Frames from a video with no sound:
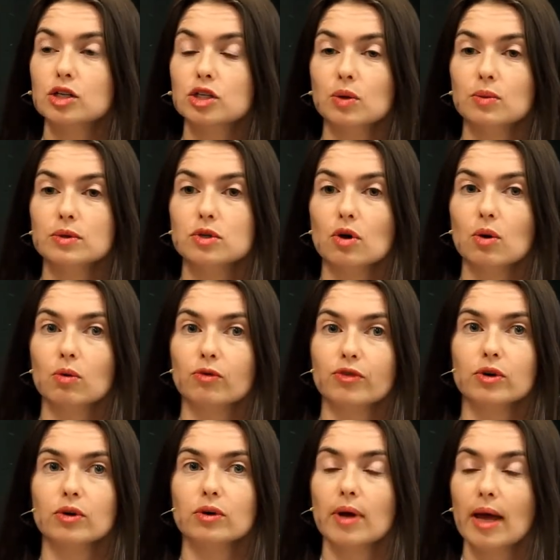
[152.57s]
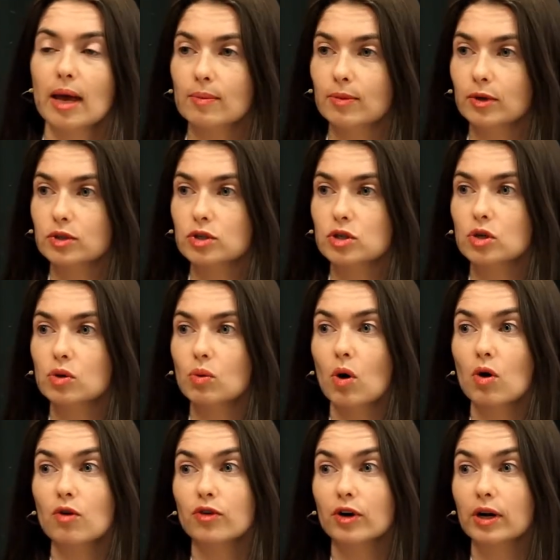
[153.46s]
She was able
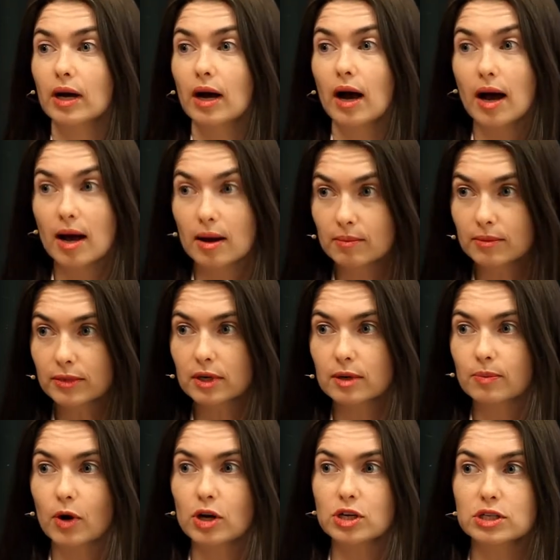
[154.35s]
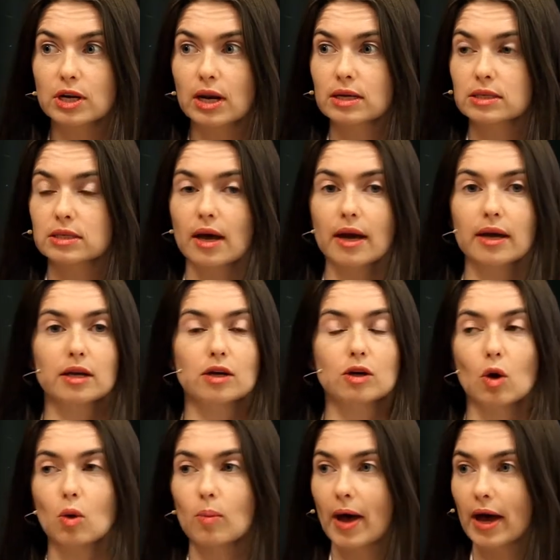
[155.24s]
to overcome the depression and anxiety,
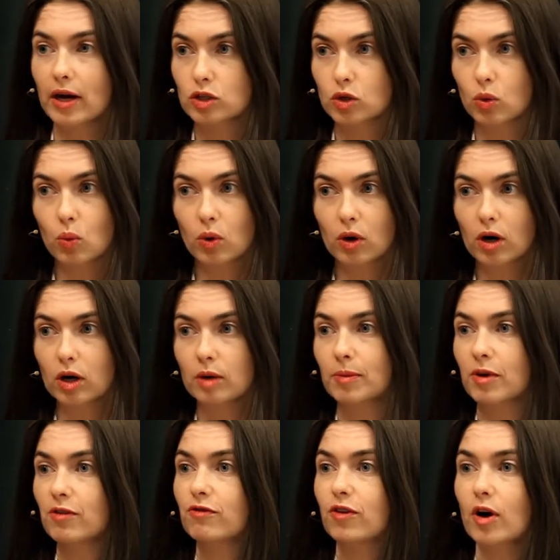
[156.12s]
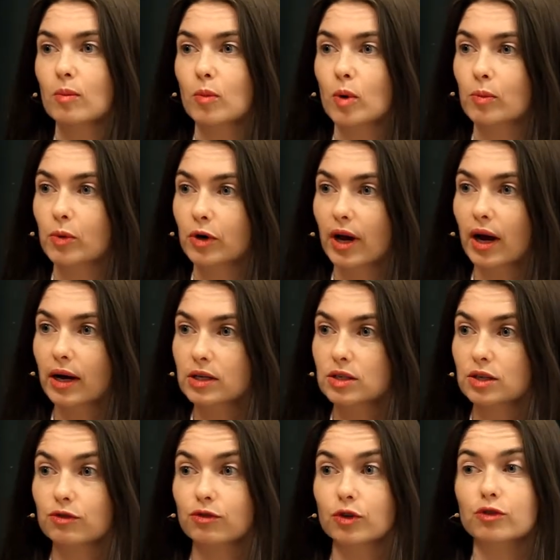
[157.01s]
go back to work, be far more
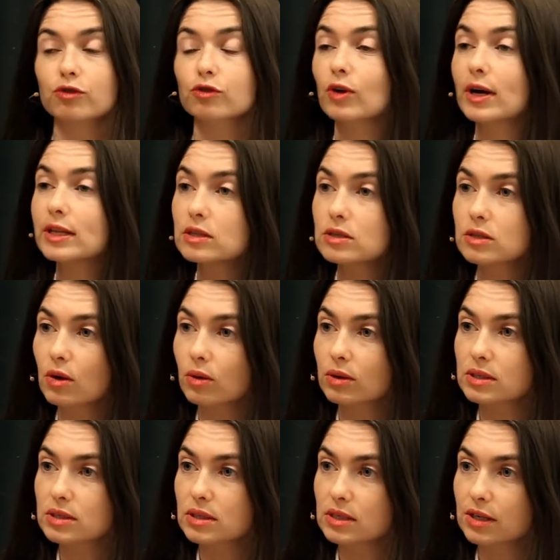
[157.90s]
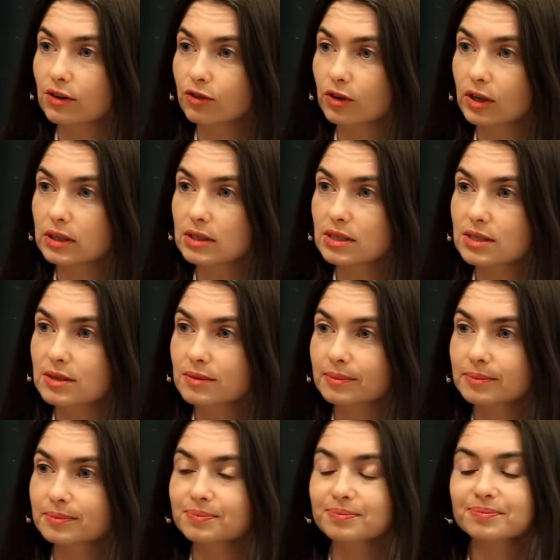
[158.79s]
productive. Her friends noticed the difference.
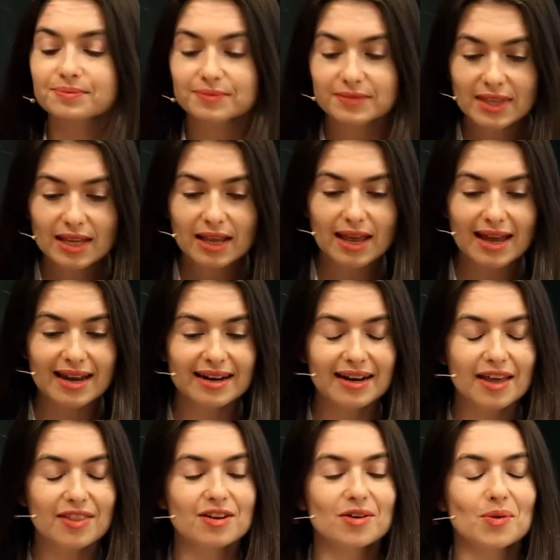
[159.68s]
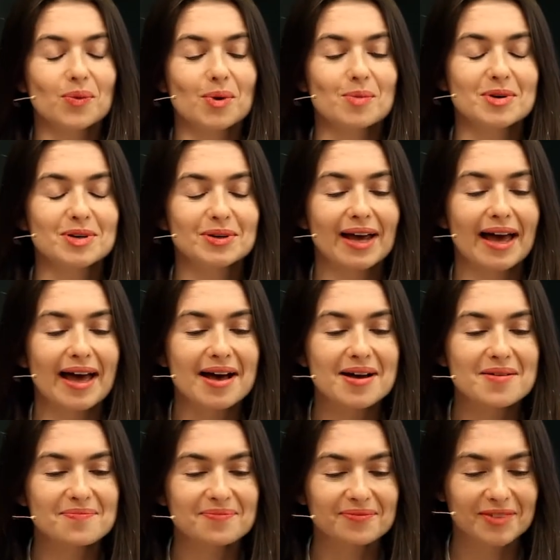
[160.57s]
Another woman,
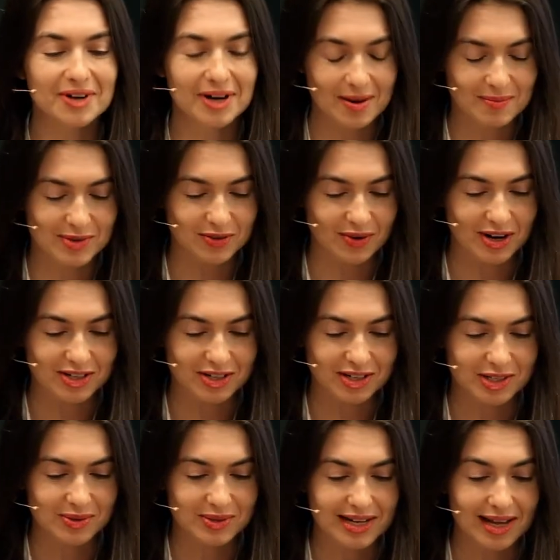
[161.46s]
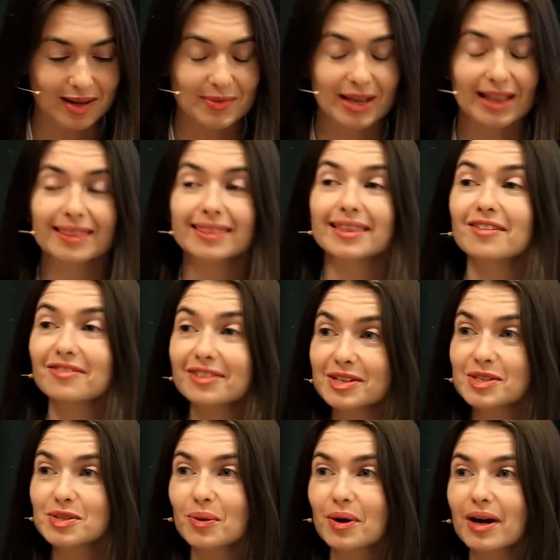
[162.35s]
her name is Rachel, she was telling me a
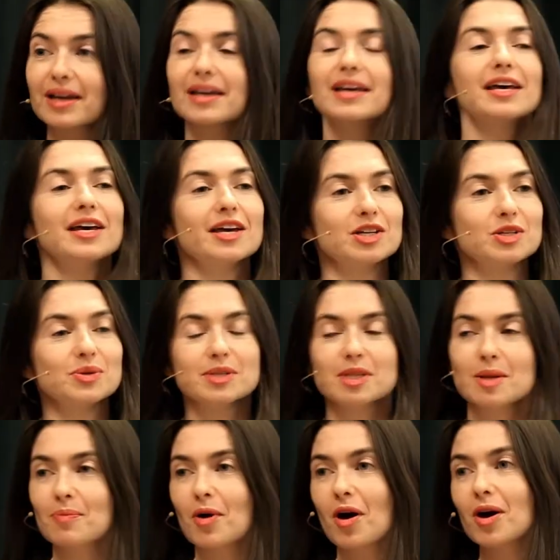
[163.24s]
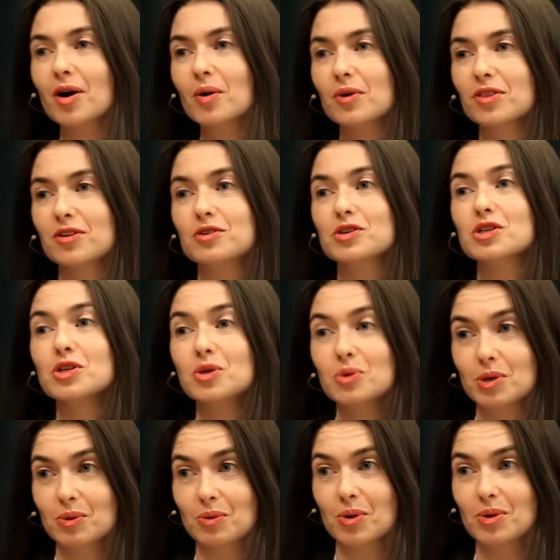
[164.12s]
lovely story. She was in the park with her
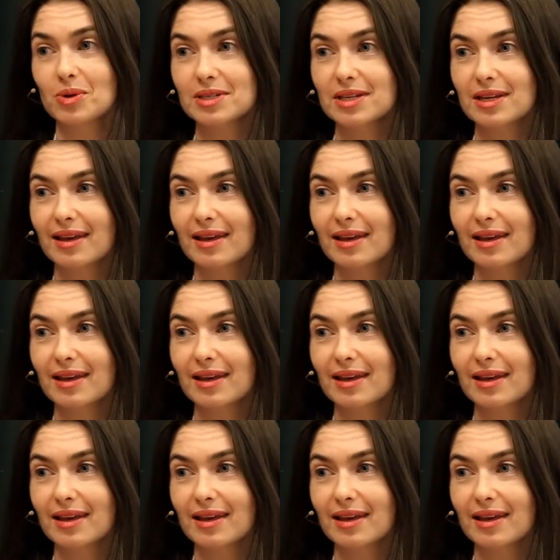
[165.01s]
two-year-old.